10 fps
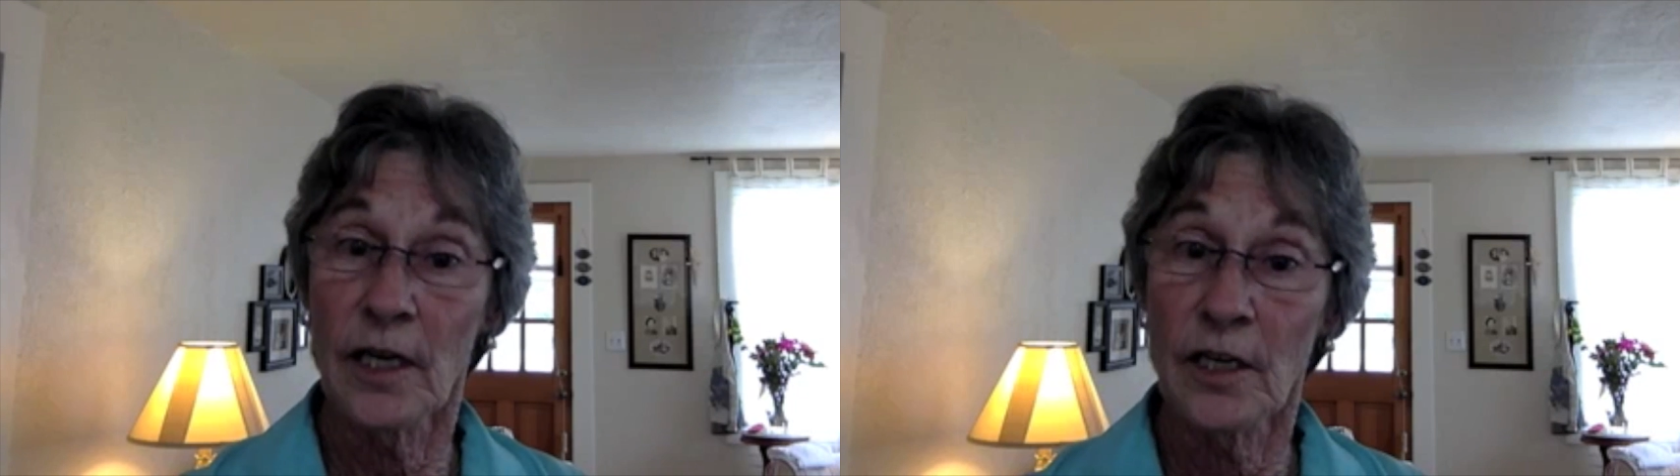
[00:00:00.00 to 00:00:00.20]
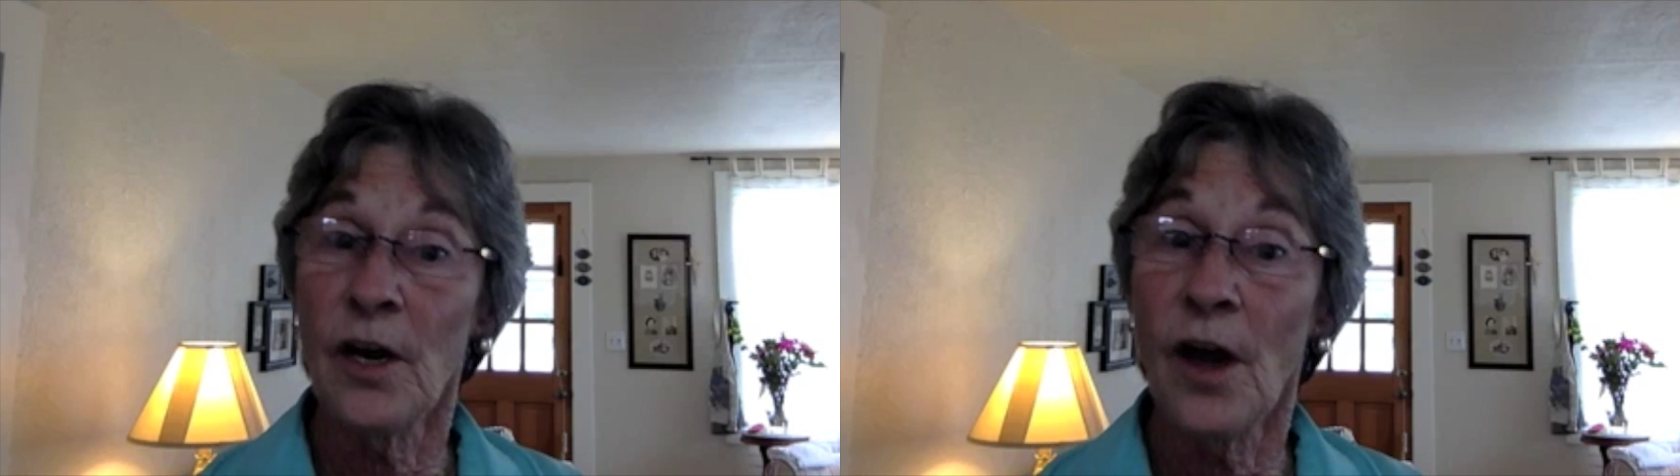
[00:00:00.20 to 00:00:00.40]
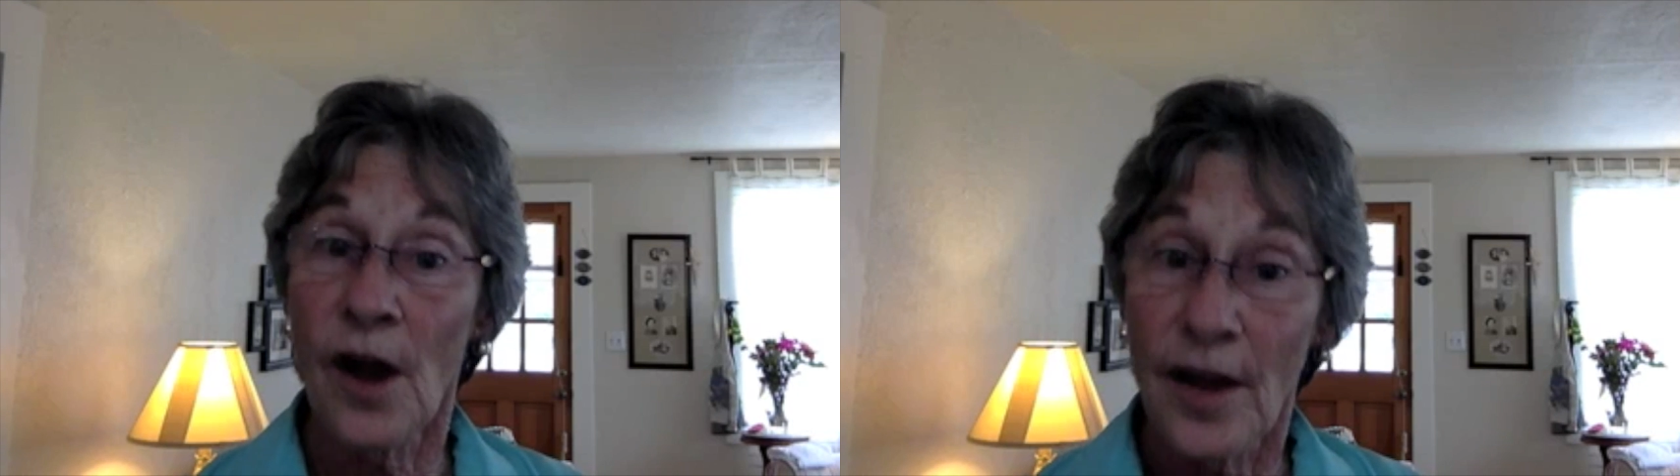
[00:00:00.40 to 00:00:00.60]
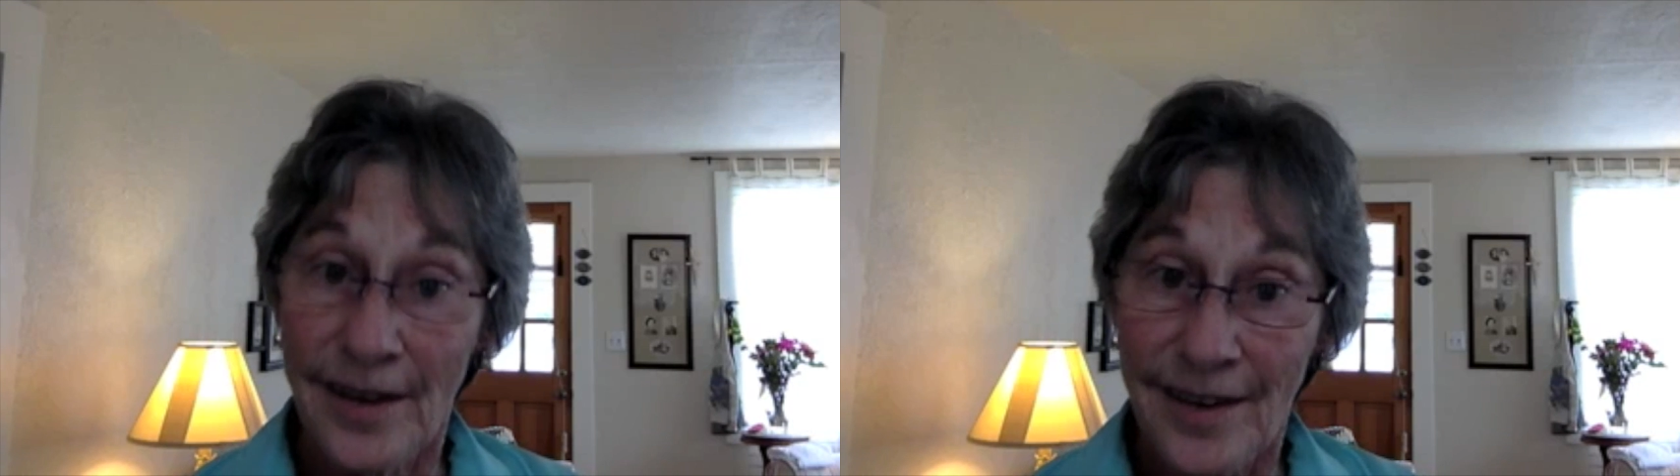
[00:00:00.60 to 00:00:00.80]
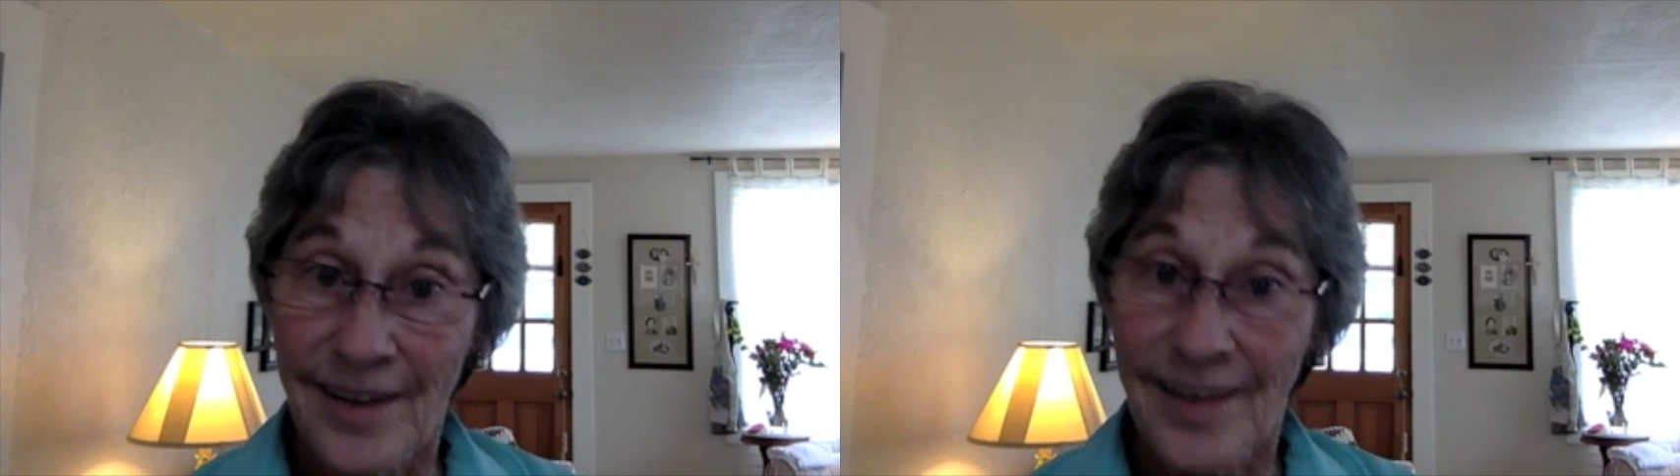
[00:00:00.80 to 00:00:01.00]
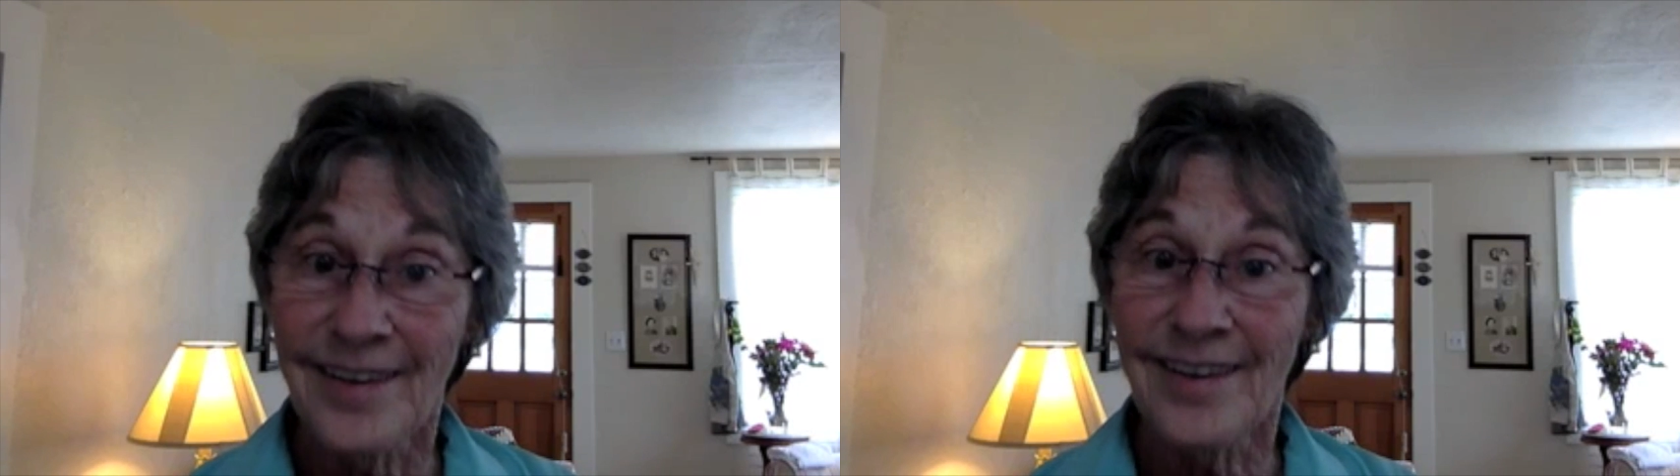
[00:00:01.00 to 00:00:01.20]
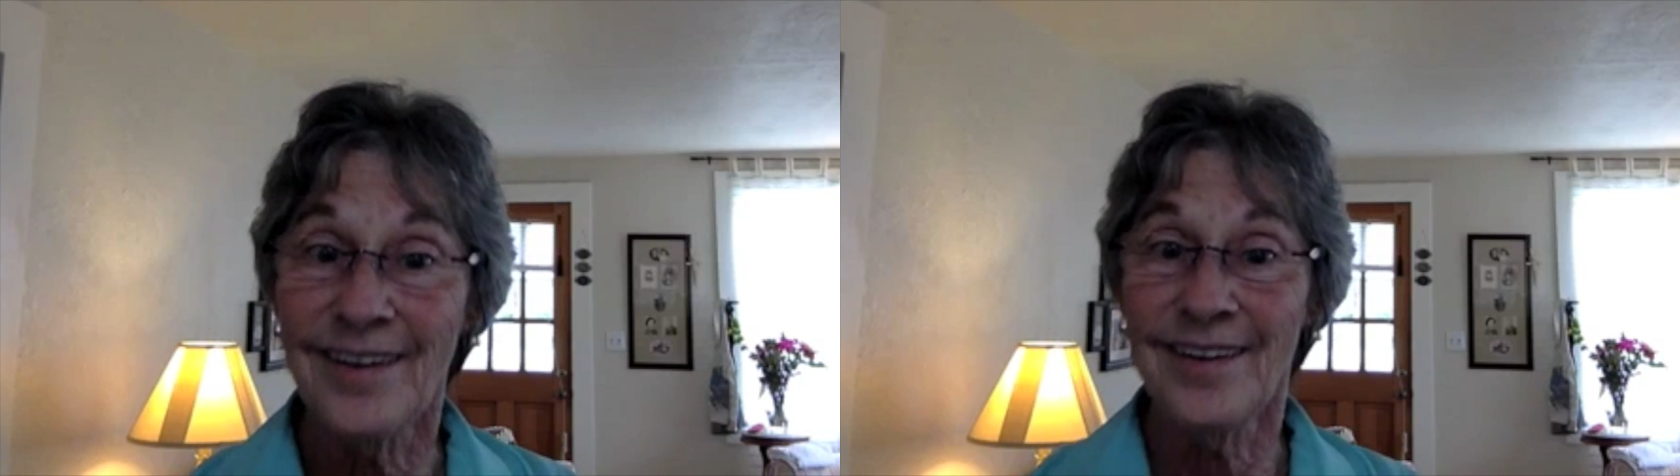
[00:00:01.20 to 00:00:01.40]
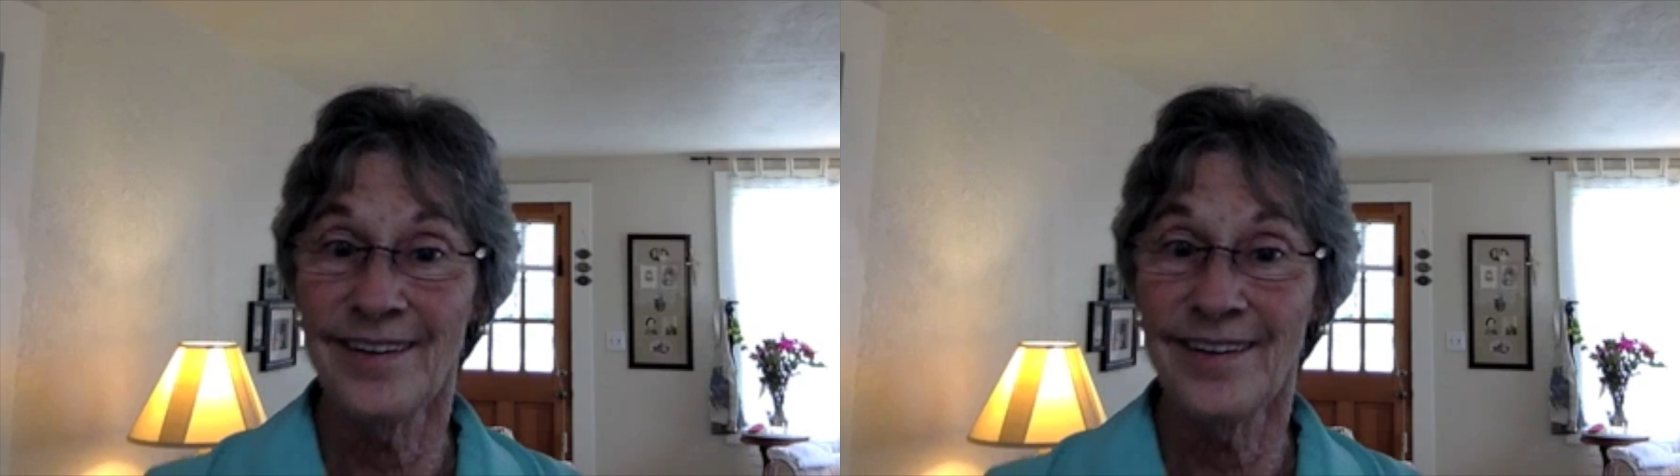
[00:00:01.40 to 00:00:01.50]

ignited